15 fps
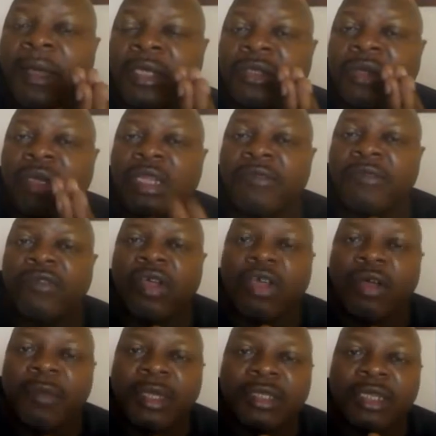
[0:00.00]
So leave your
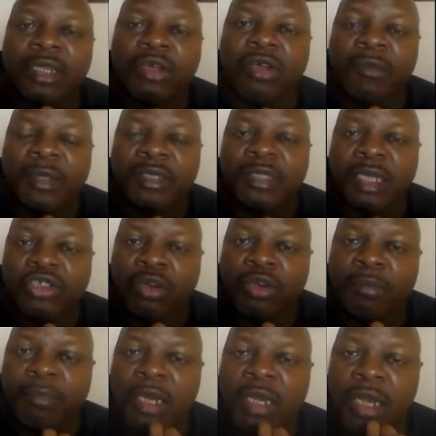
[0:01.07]
comments in the comment section
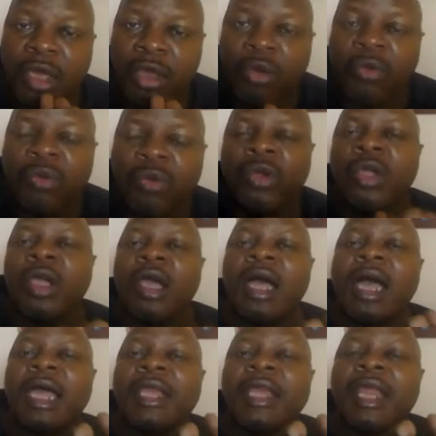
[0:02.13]
below,
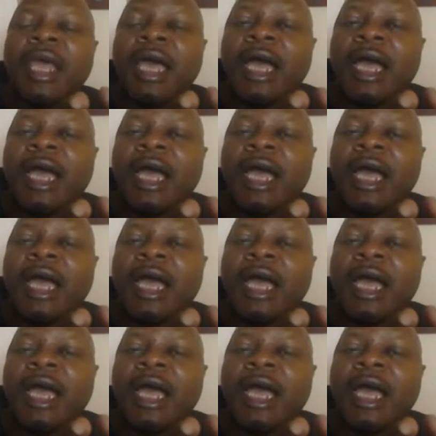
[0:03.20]
and